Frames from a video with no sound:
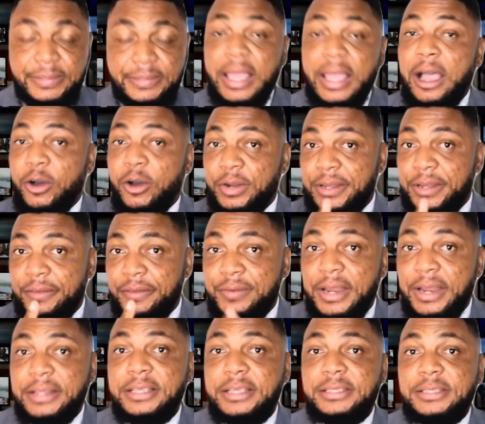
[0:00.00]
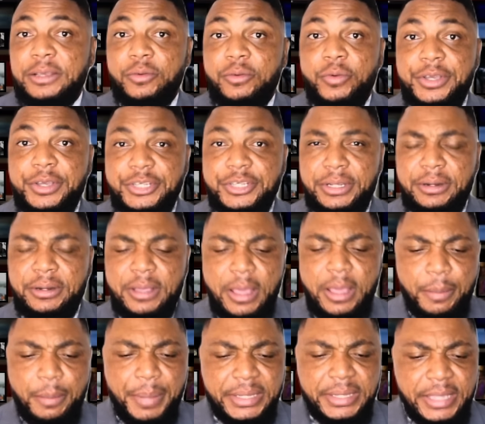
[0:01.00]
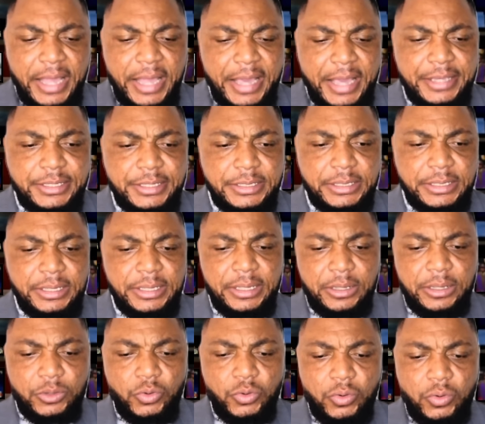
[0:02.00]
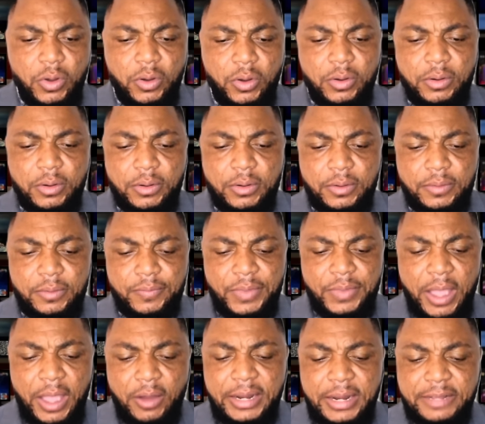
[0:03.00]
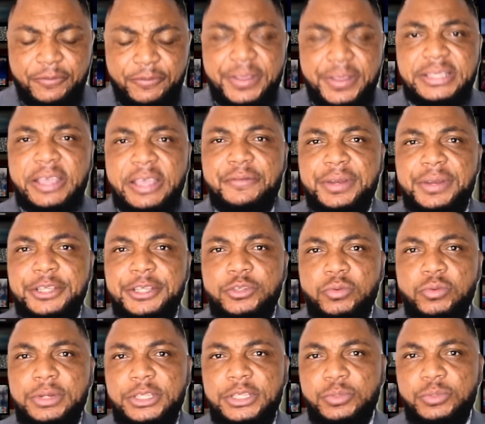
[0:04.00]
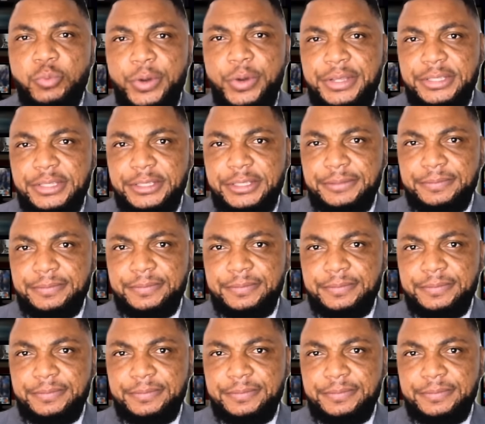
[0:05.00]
I'll leave that as a question but guys you know now that things have reached to this point